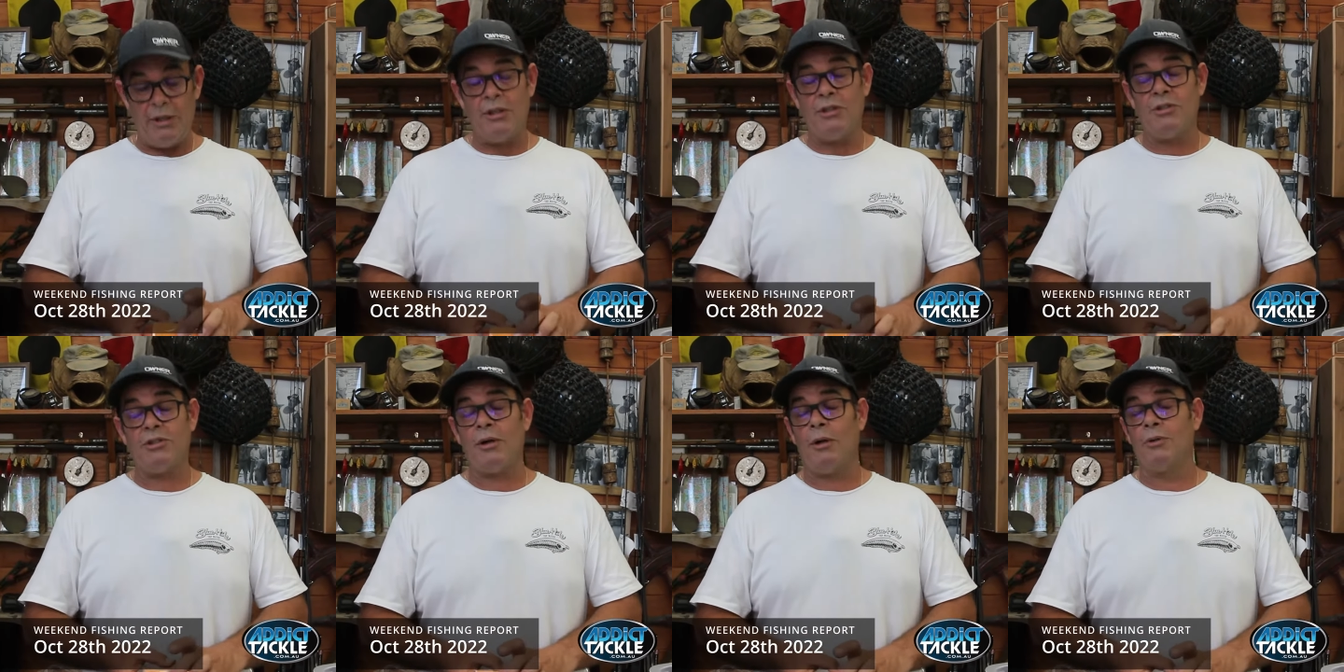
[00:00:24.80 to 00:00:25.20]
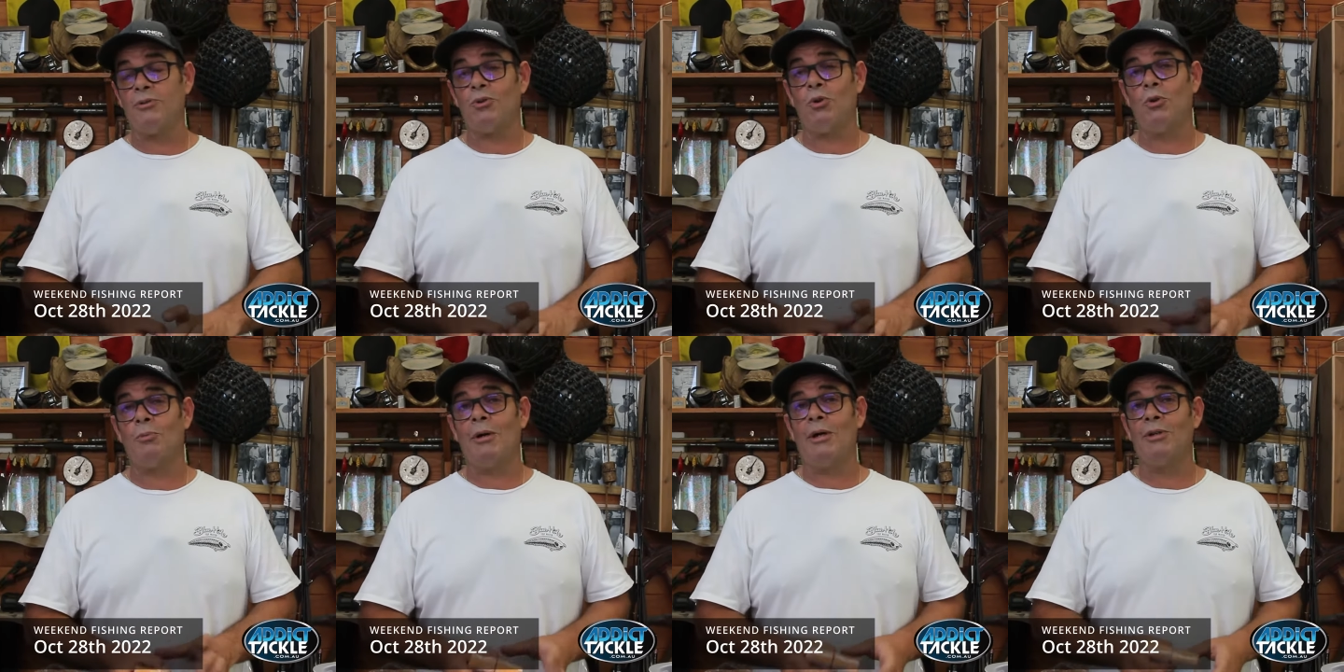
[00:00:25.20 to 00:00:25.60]
so
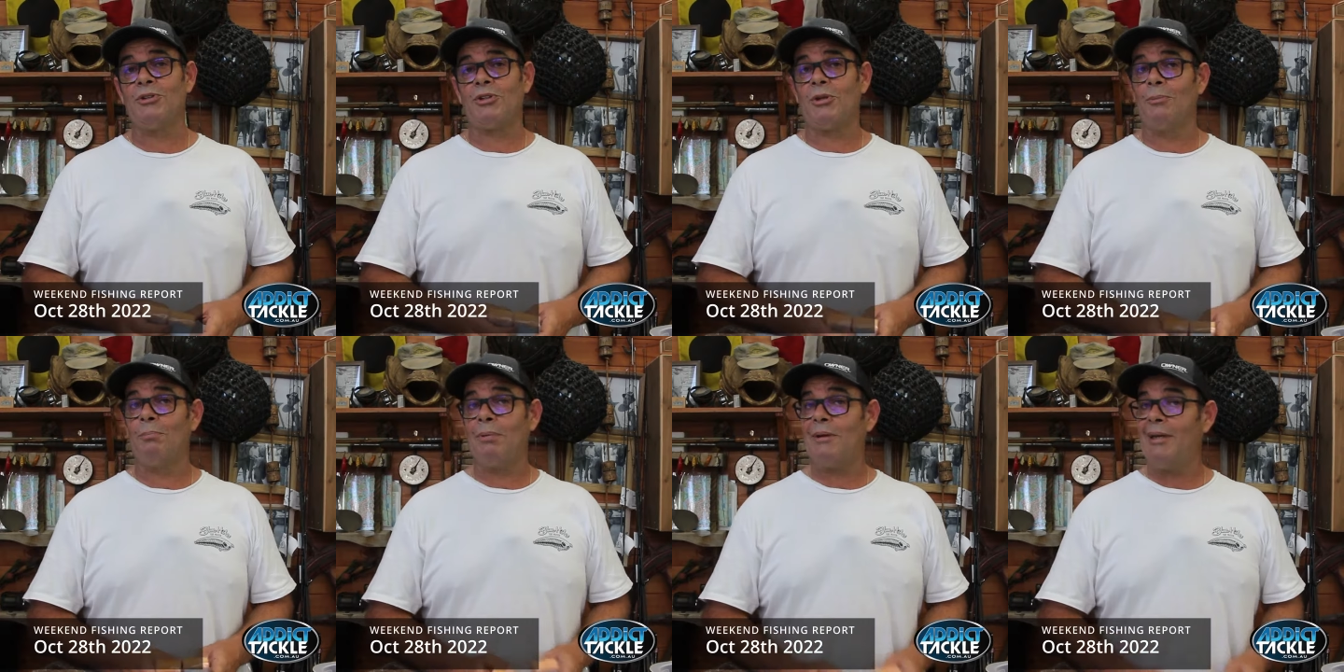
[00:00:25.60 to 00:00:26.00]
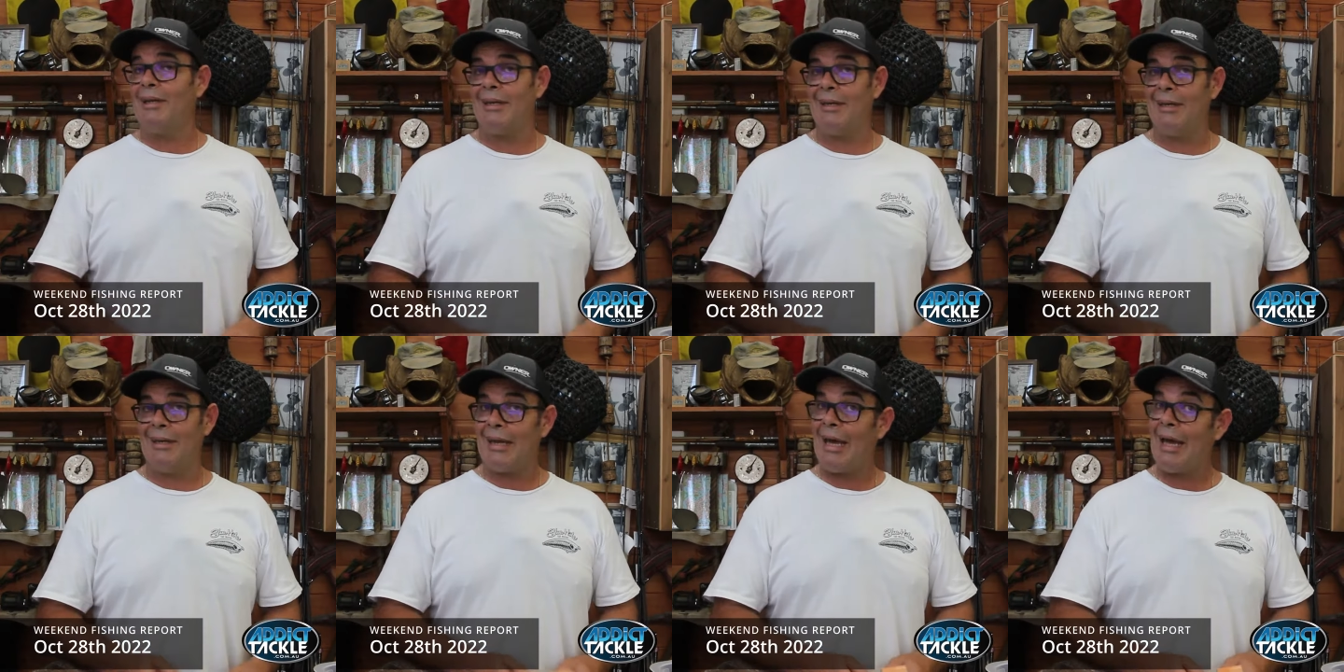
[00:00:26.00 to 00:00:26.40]
it's almost
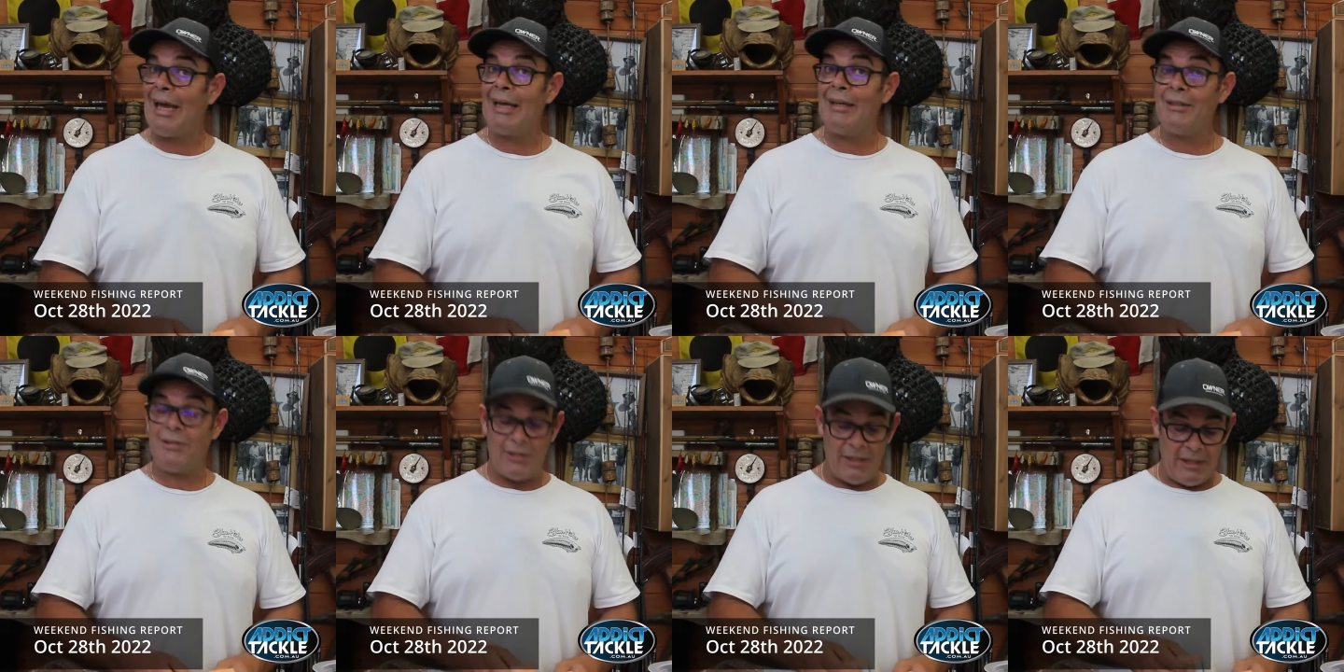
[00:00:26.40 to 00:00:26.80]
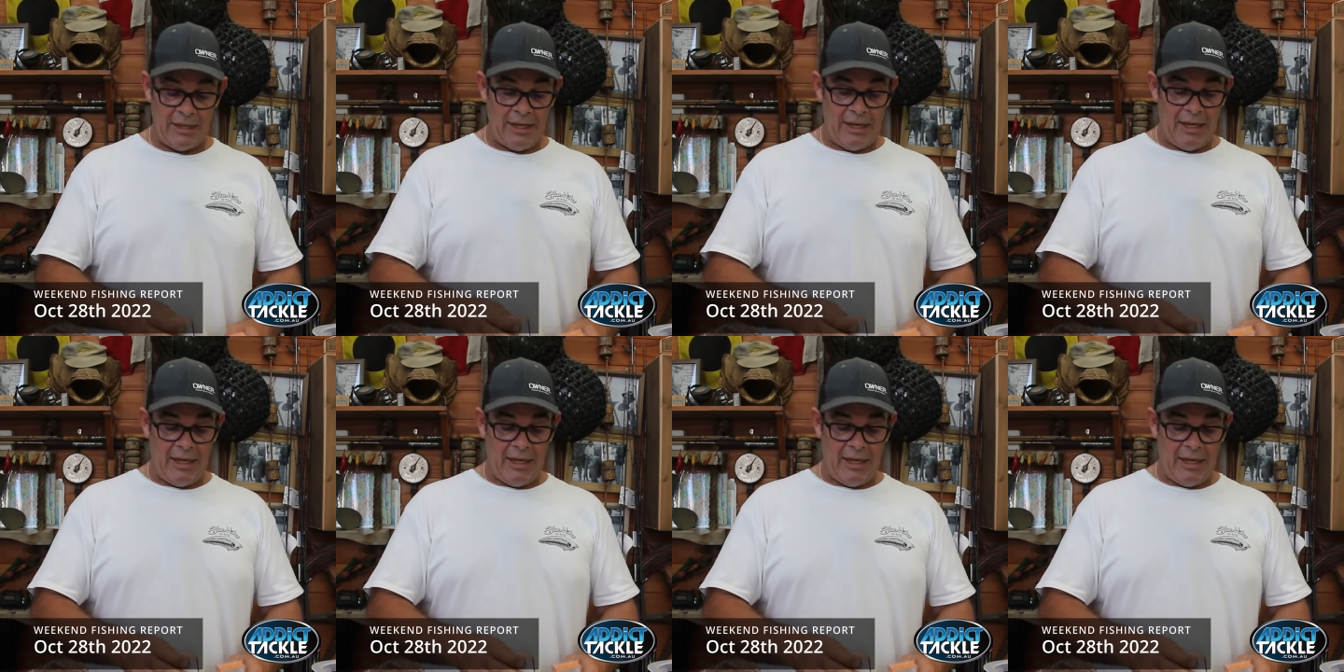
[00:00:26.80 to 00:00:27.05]
complete days